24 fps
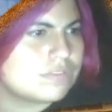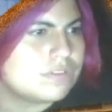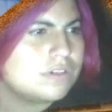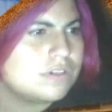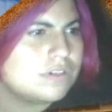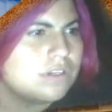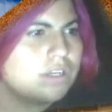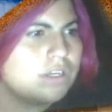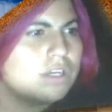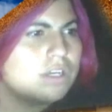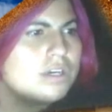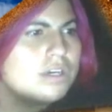
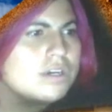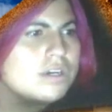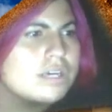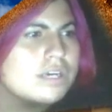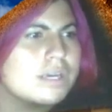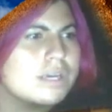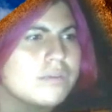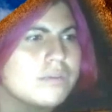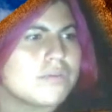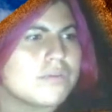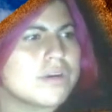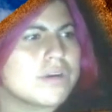
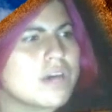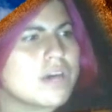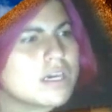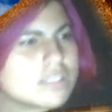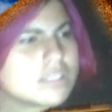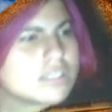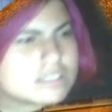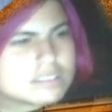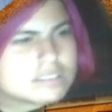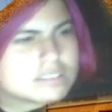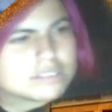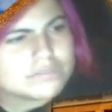Okay,
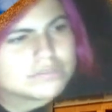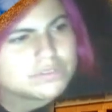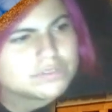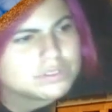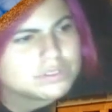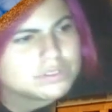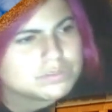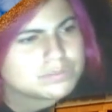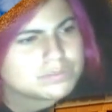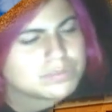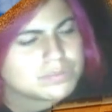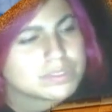regardless if
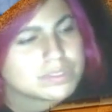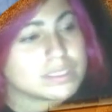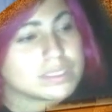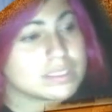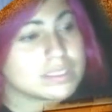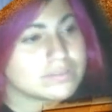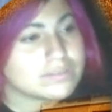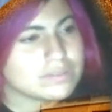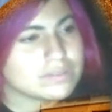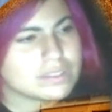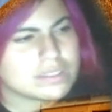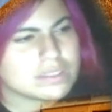you
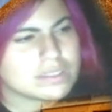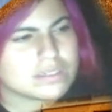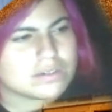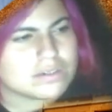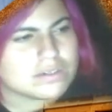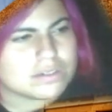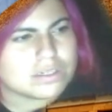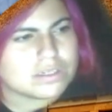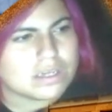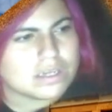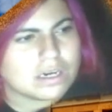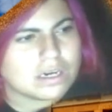believe in it
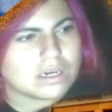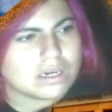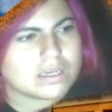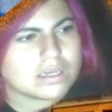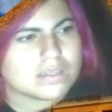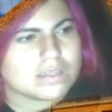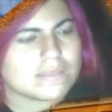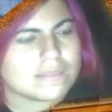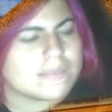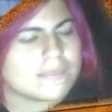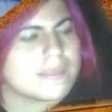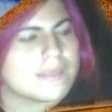or
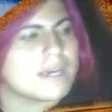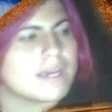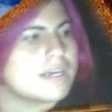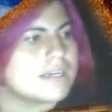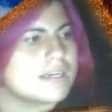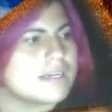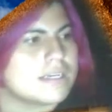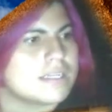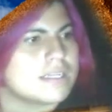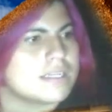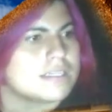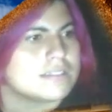not,
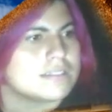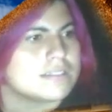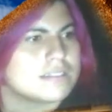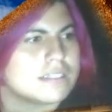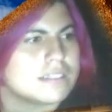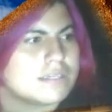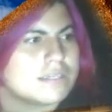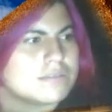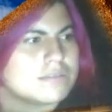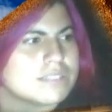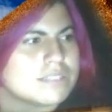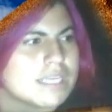that it, uh,
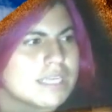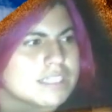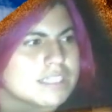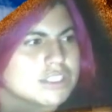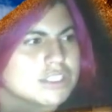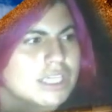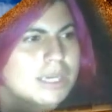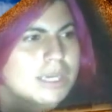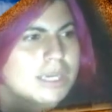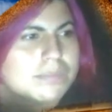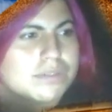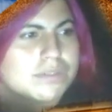he was
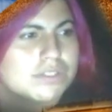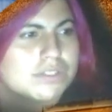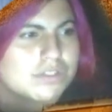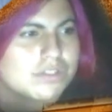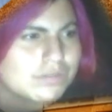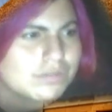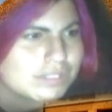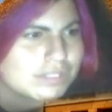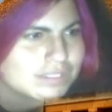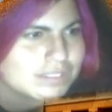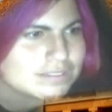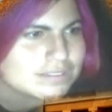actually able to
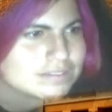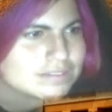do this,